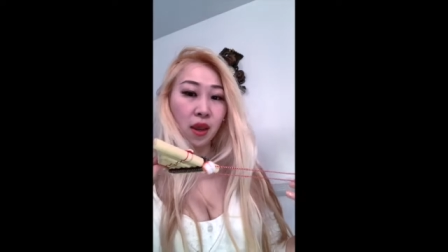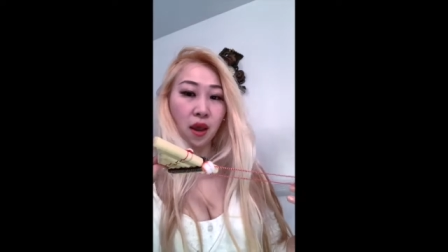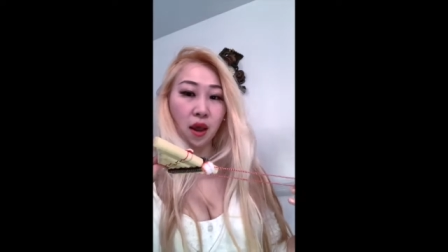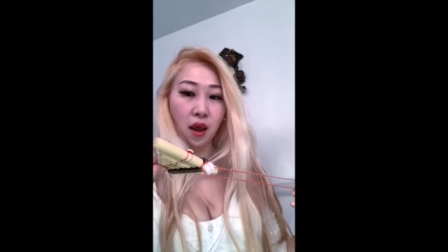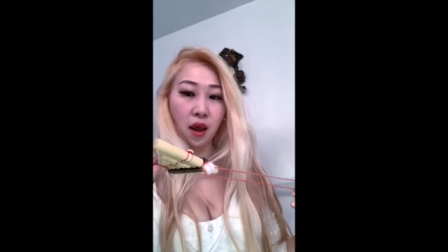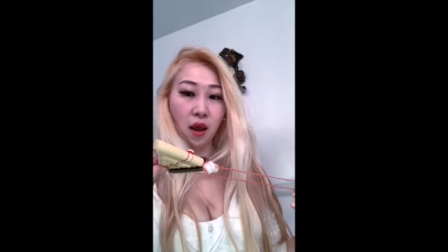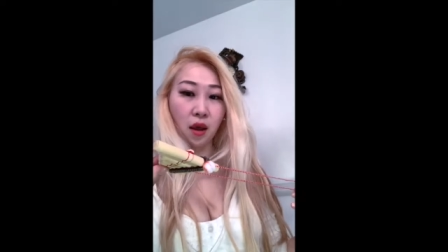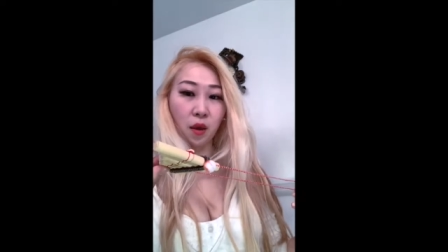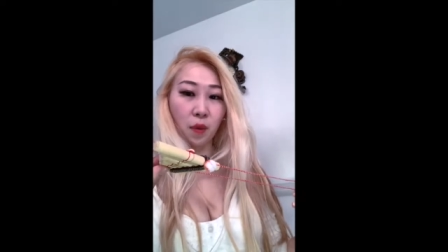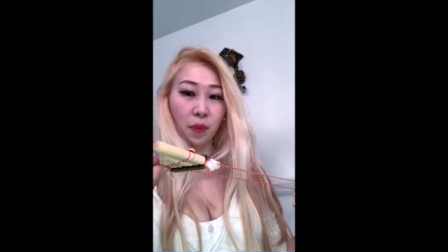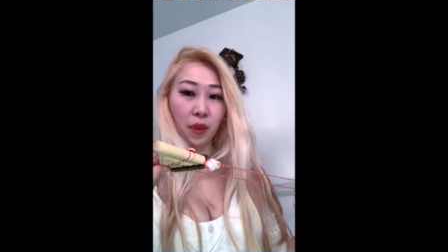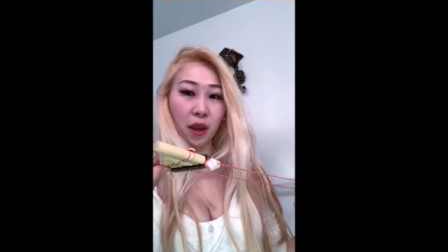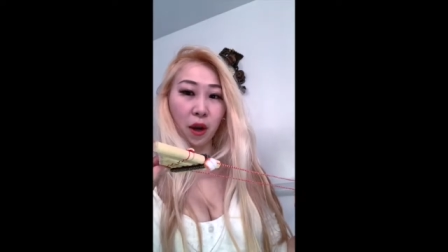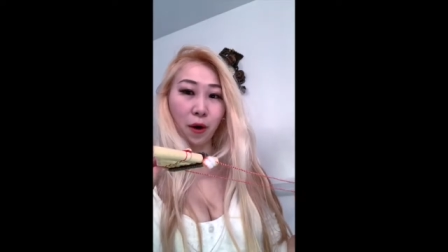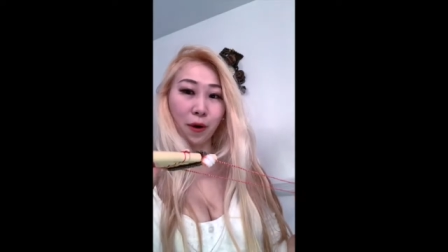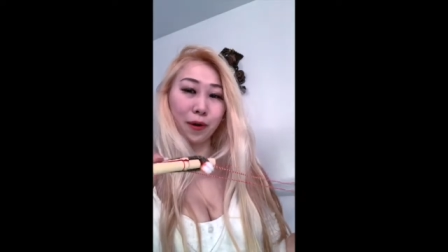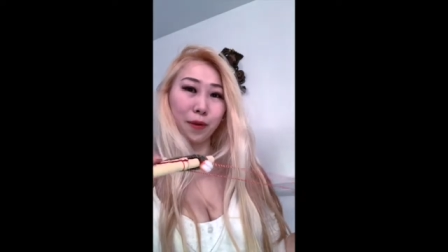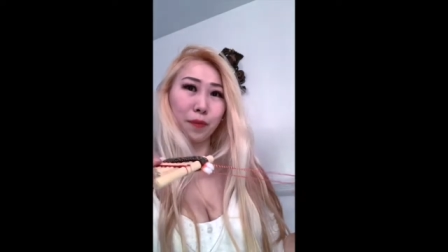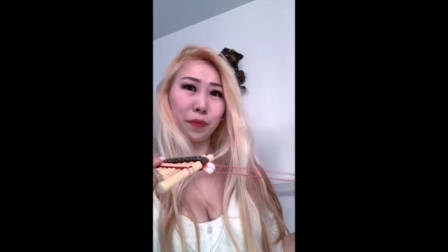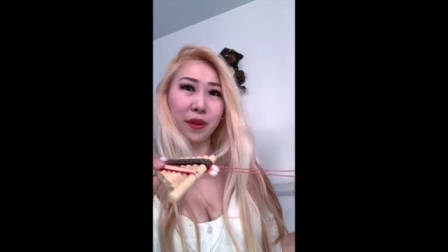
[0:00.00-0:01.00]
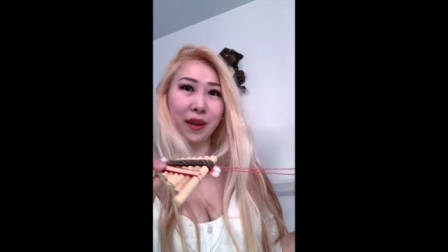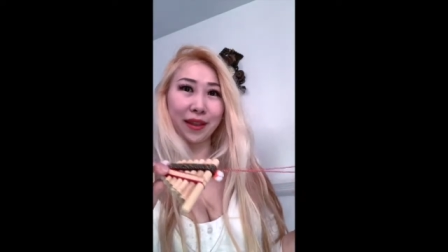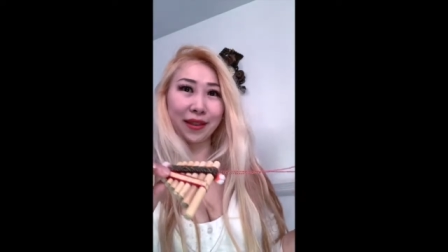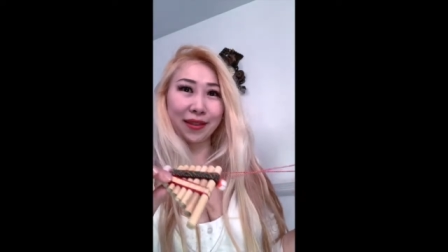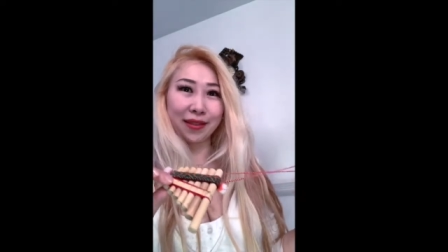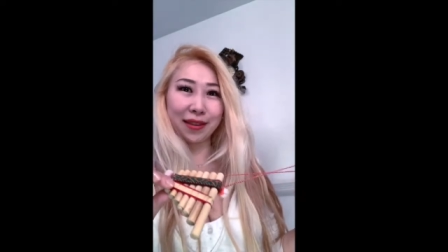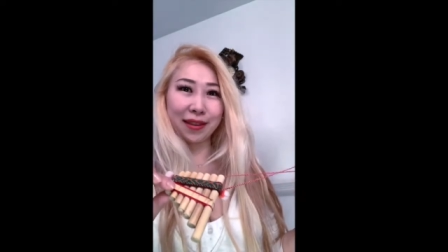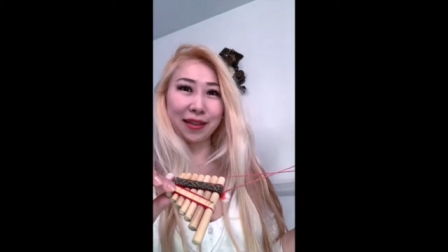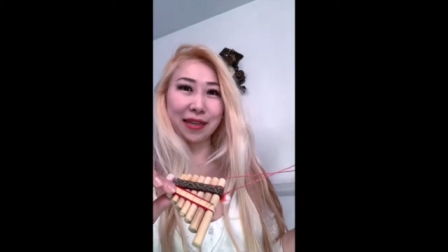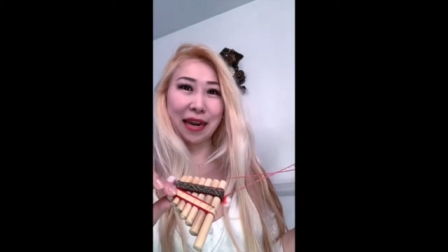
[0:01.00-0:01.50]
I heard him play
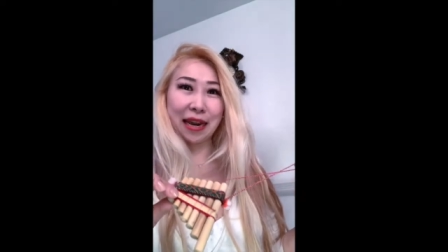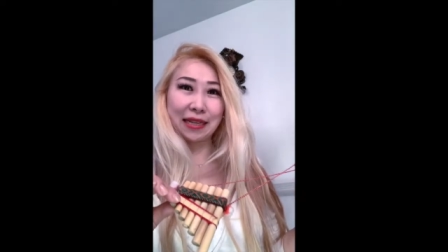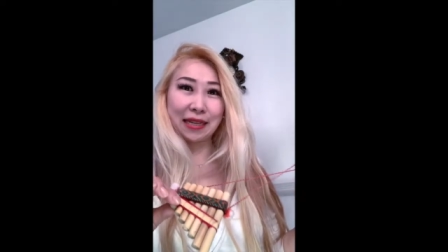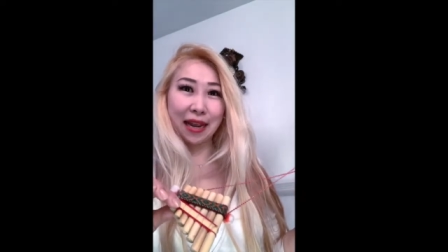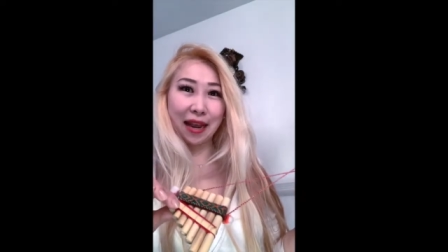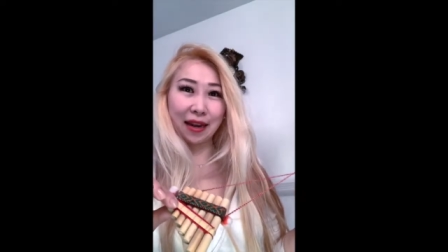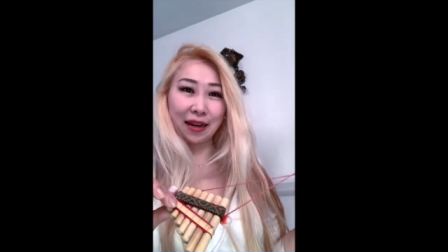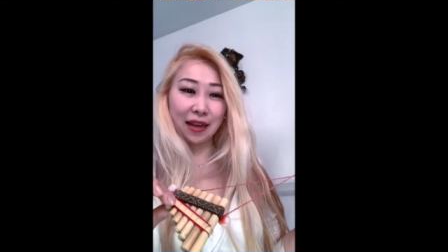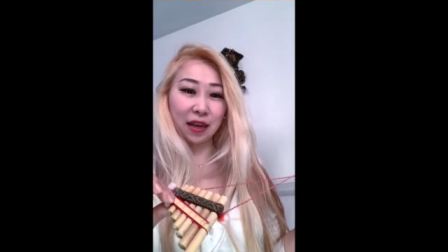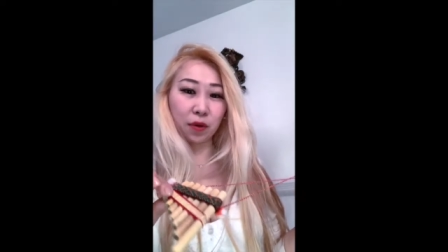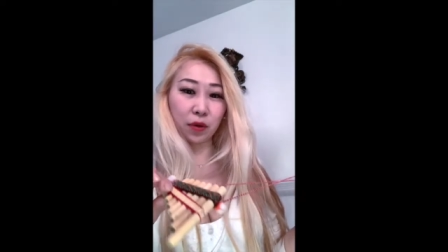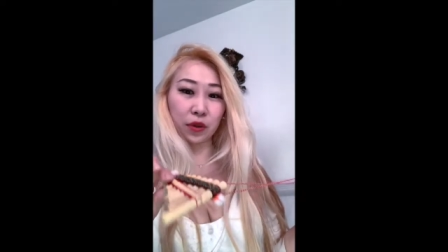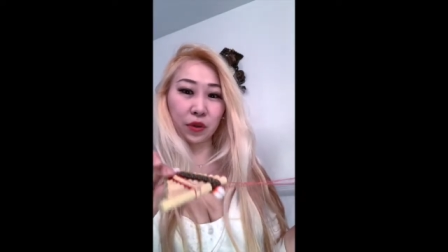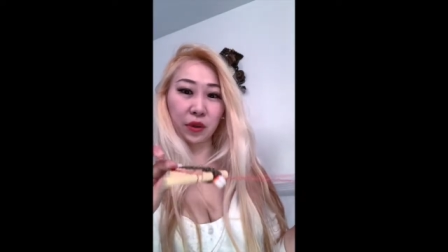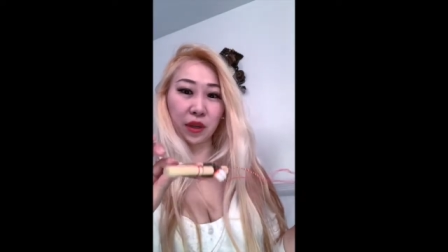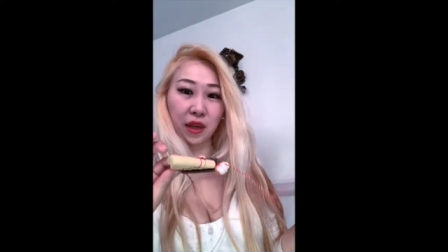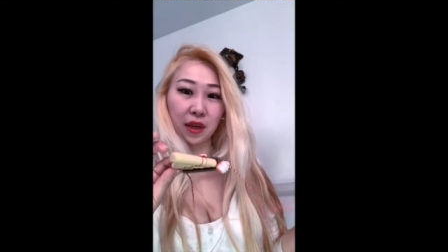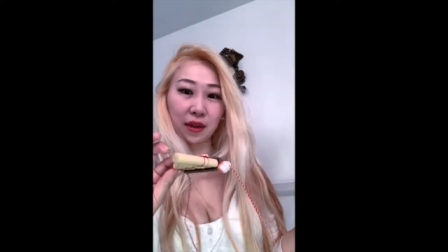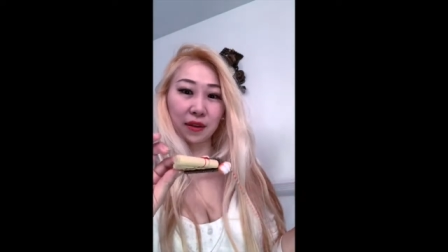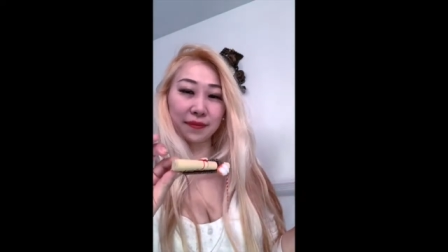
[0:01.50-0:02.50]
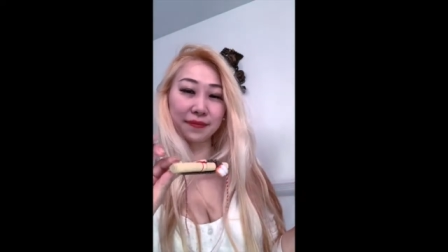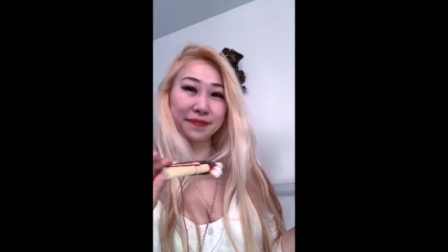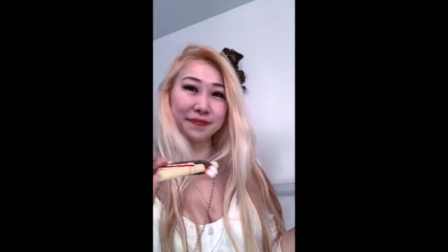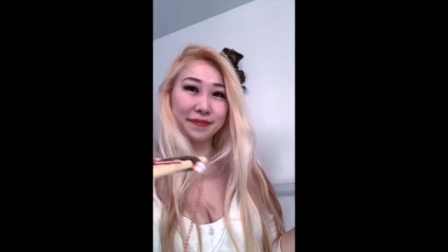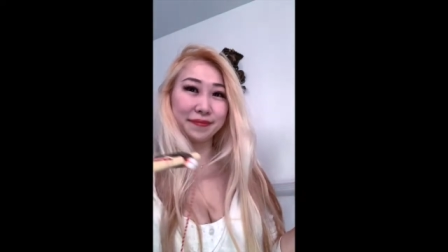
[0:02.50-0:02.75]
the Titanic, which like